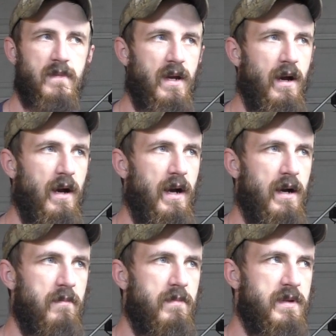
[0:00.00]

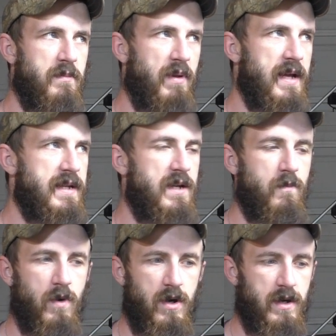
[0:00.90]
The blind
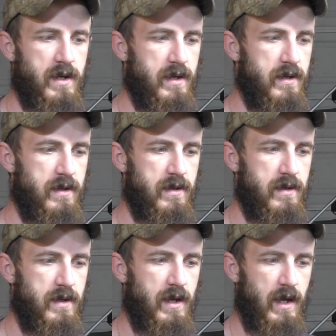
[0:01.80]
didn't work.
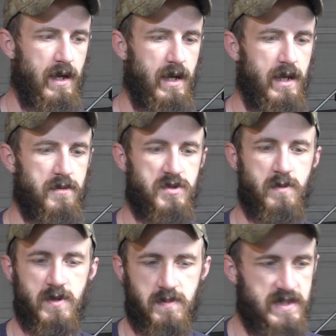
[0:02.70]
There was
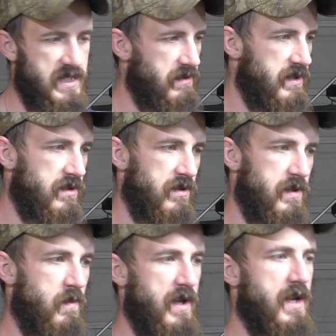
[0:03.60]
too much material
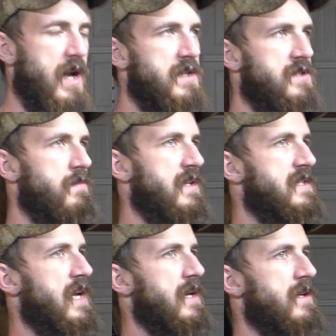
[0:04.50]
and whatnot, so we
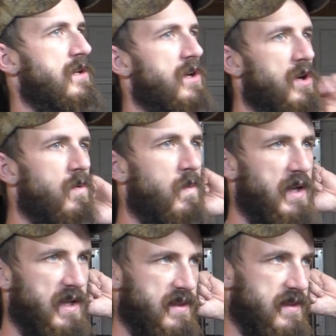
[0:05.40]
decided to go
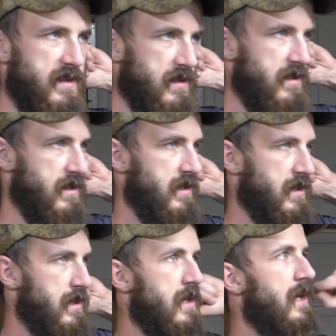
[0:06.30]
with
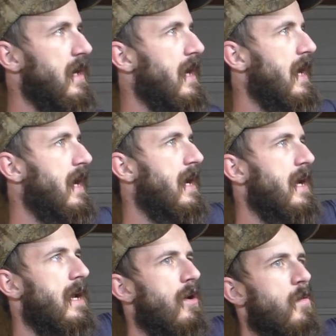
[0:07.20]

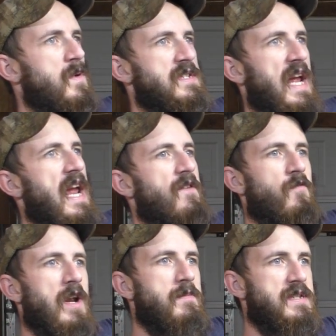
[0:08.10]
a almost
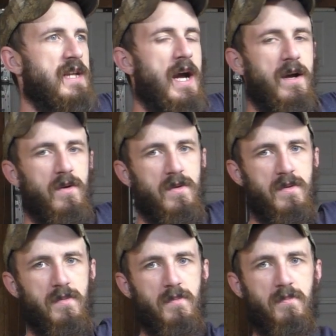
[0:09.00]
A-frame style,
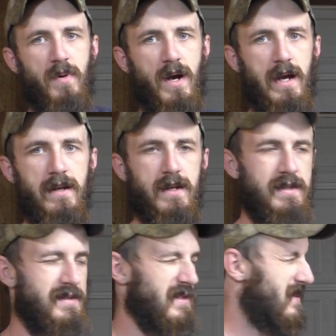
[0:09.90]
but it's